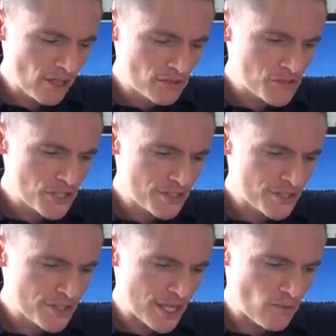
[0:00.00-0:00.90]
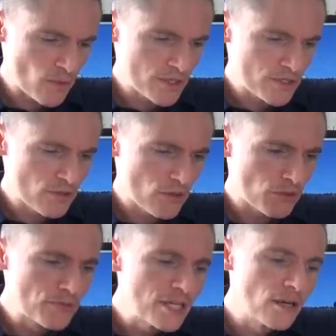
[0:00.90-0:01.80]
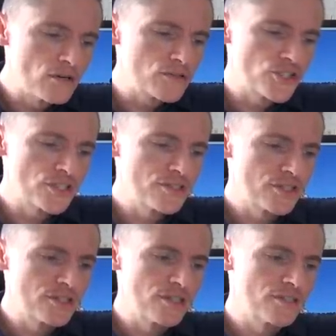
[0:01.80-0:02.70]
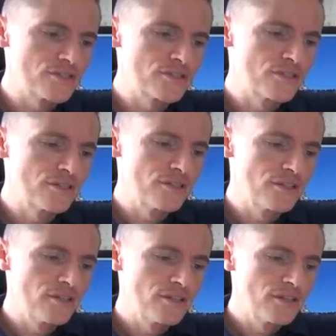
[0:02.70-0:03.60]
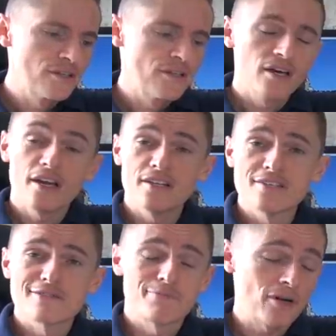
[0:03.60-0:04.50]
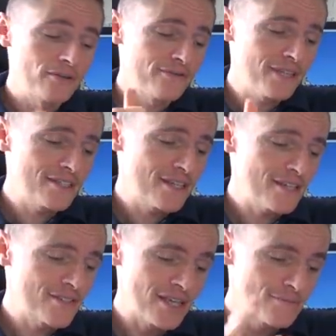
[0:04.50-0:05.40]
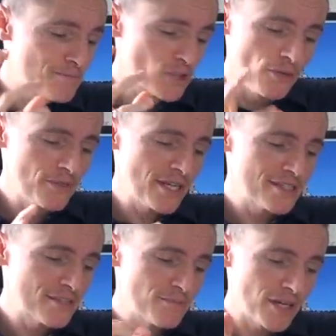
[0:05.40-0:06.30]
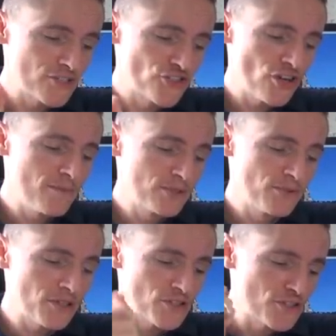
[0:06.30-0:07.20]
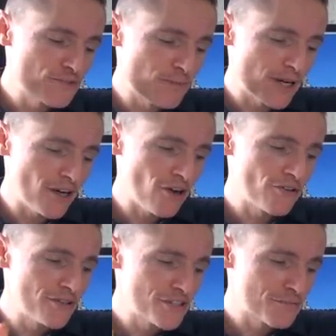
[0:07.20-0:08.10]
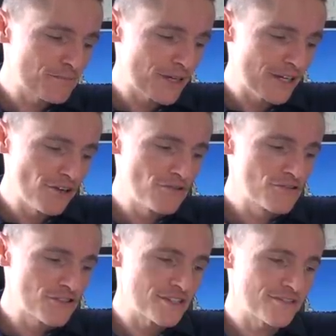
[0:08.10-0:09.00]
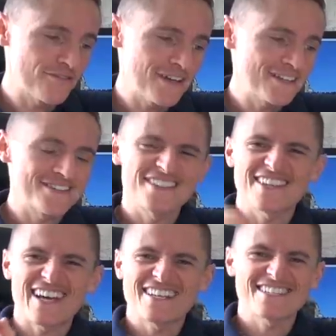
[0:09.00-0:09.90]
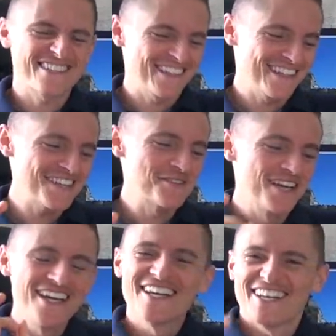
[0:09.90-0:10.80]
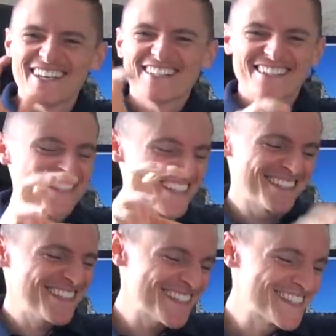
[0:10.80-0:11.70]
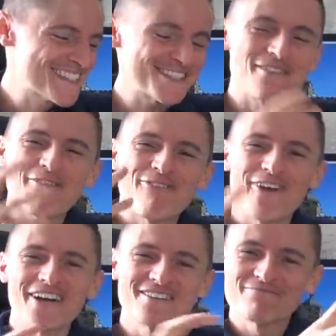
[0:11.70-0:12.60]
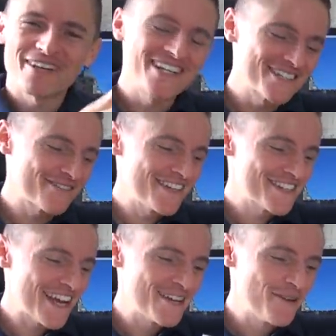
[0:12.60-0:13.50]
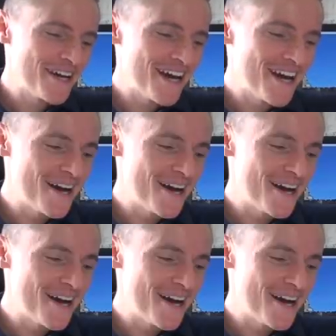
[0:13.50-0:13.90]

Longines is that? 1, 2, 3 Longines in this poll. Fantastic. It's dominated by German watches, by Oris, by Longines. Fantastic. This is such a fun price range. Anyway,